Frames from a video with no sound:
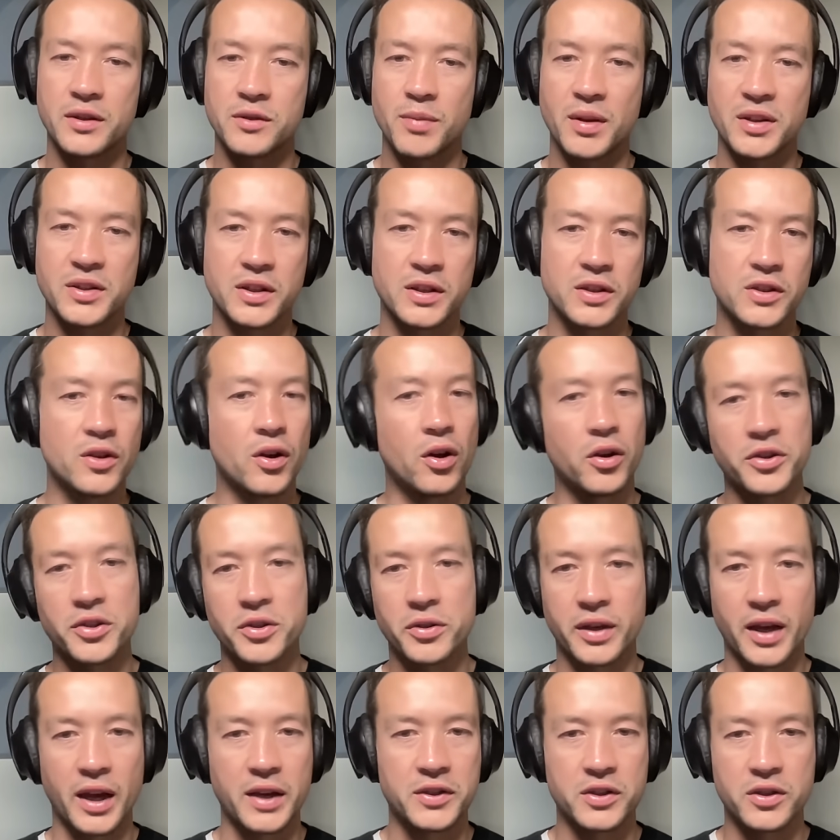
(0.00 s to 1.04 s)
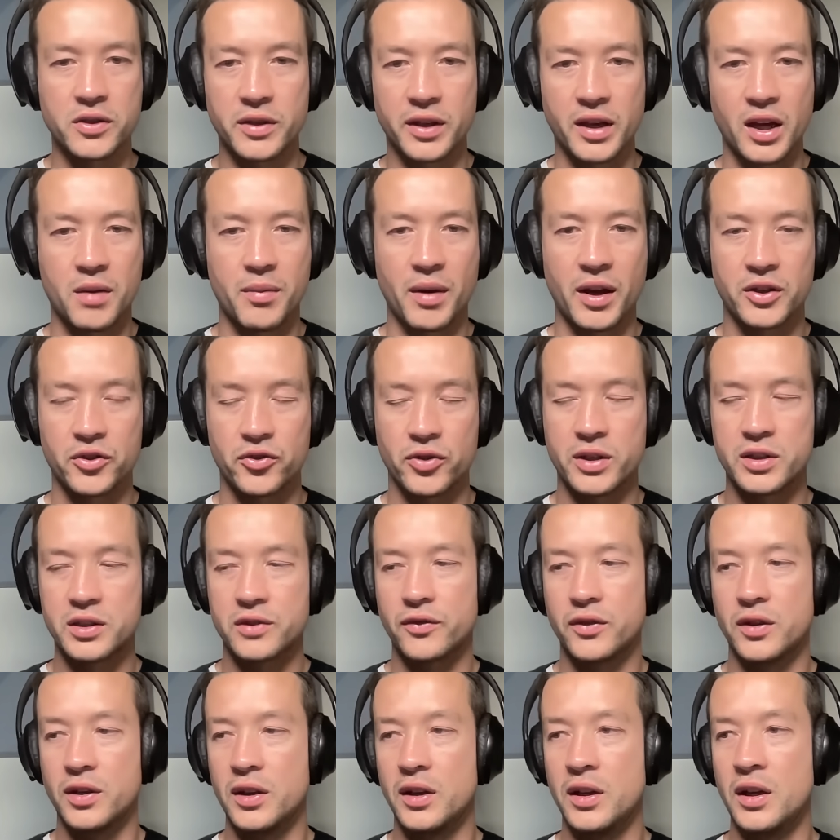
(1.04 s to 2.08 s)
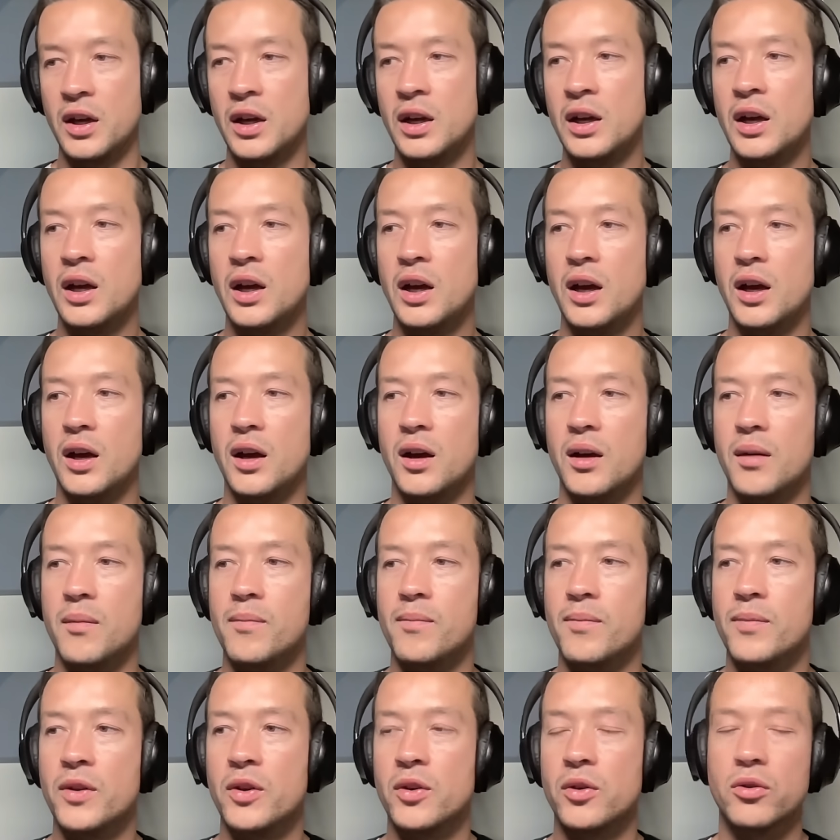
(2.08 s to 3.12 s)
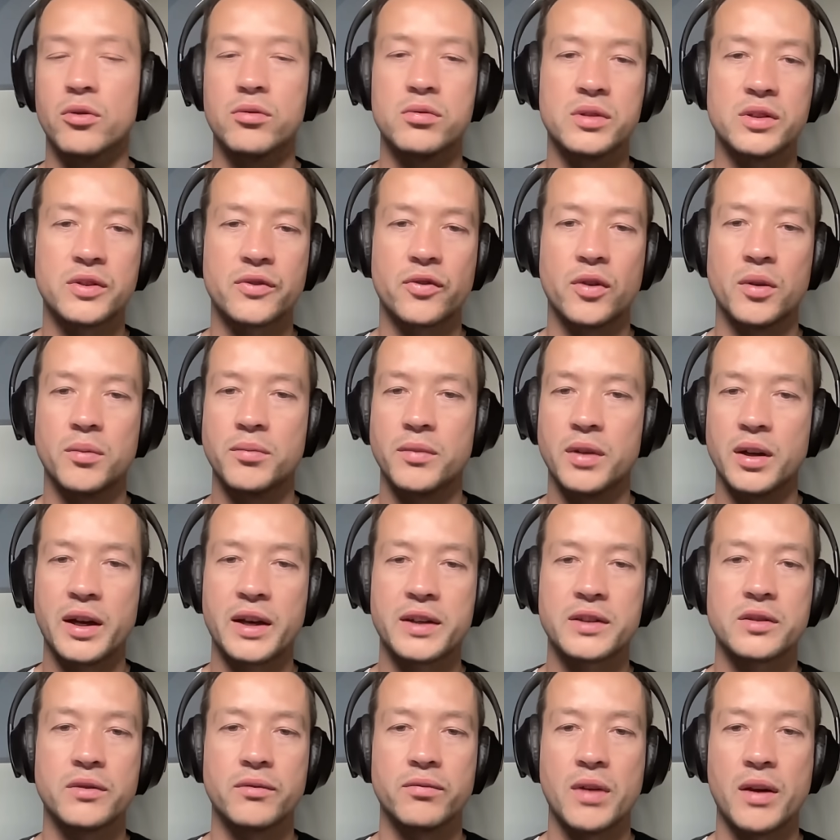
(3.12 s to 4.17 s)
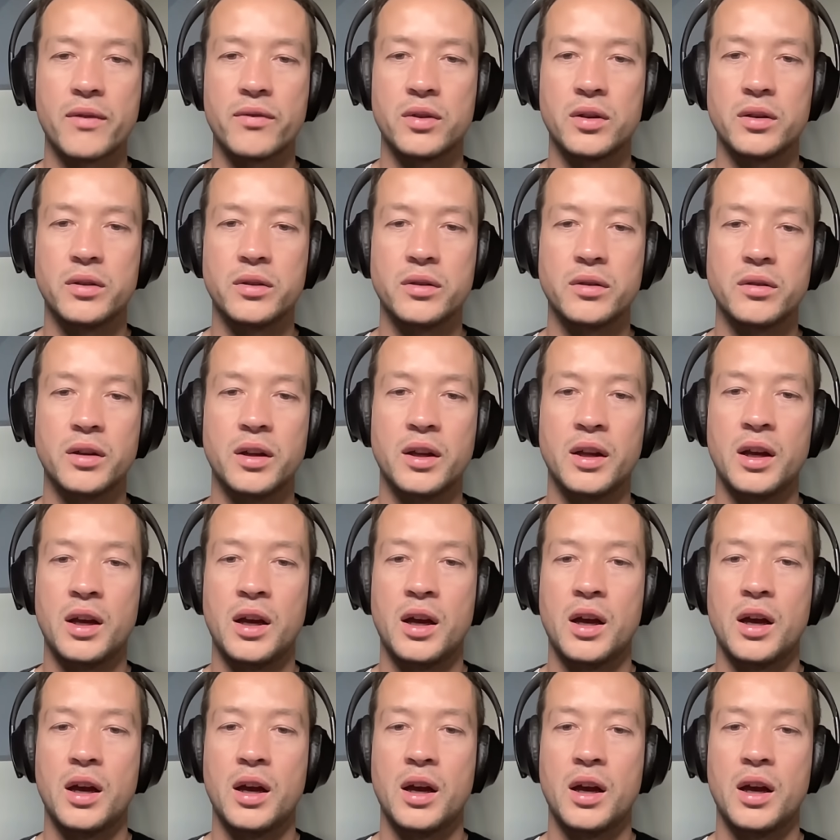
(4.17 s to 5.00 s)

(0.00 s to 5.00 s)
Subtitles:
it's basically not a UK to UK bank transfer, or it's from the likes of Revolut